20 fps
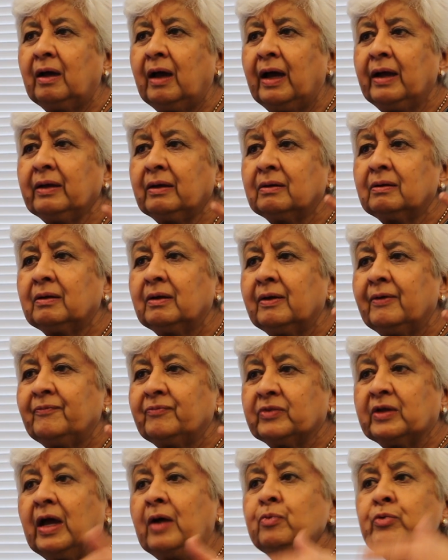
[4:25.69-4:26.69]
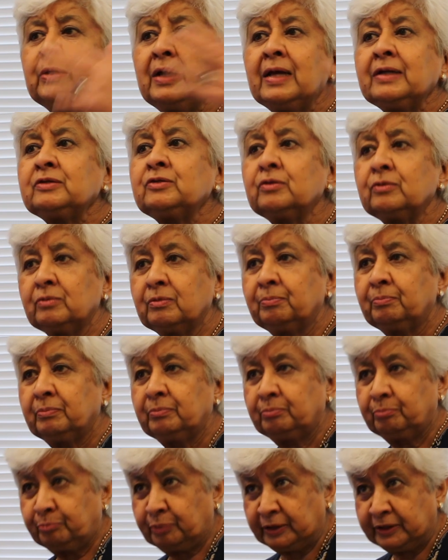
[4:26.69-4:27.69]
I would like to
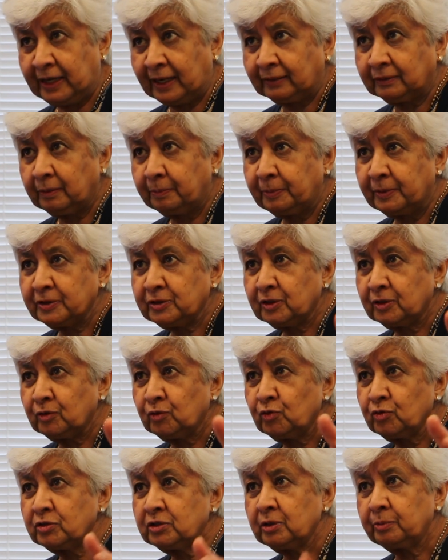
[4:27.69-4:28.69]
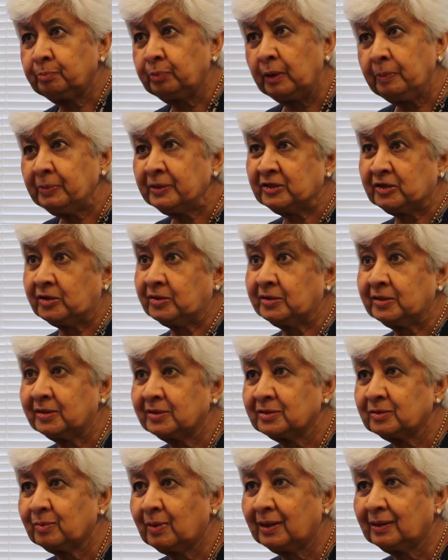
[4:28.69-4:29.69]
protect the person who is the perpetrator
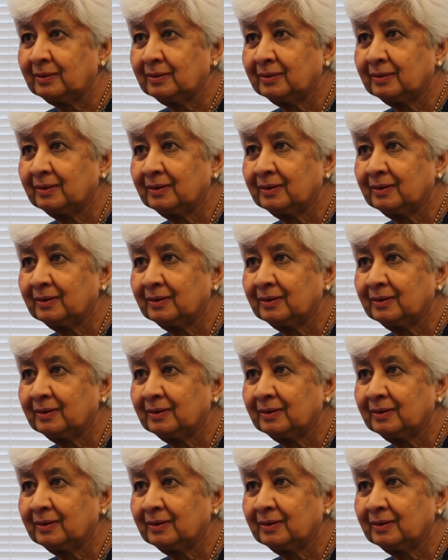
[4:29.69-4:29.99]
as well?